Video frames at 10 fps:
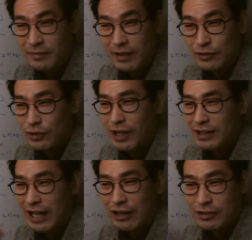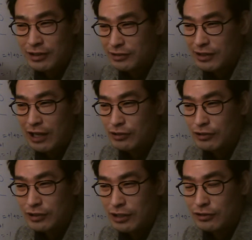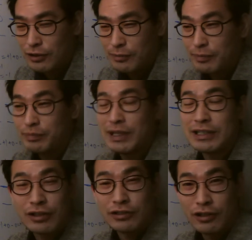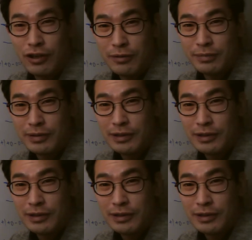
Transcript: So yeah, Donald J. Trump, President Trump,